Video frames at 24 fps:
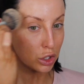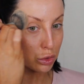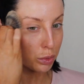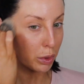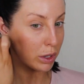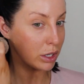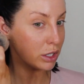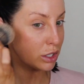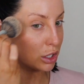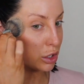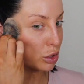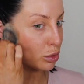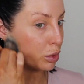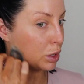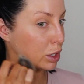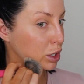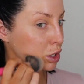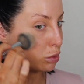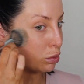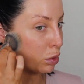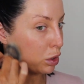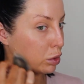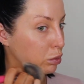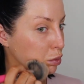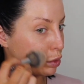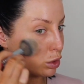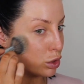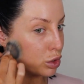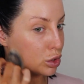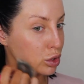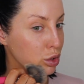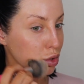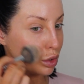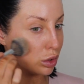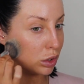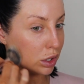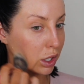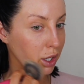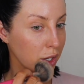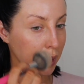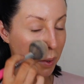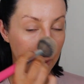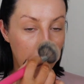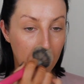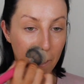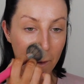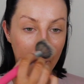2021, when trolling